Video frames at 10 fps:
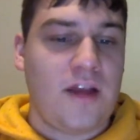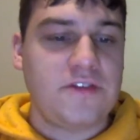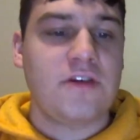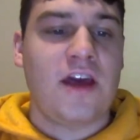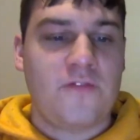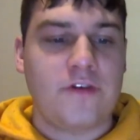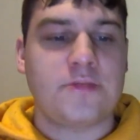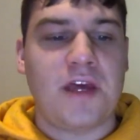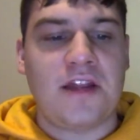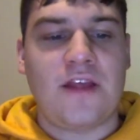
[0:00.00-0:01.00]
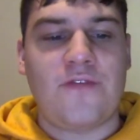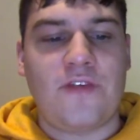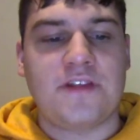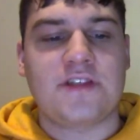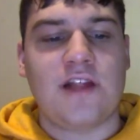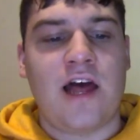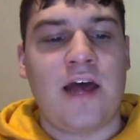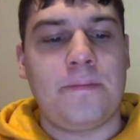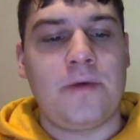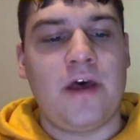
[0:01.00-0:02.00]
I've still got First Man in that fifth
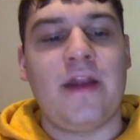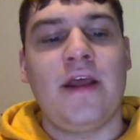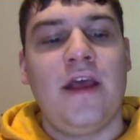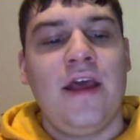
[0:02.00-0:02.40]
slot, but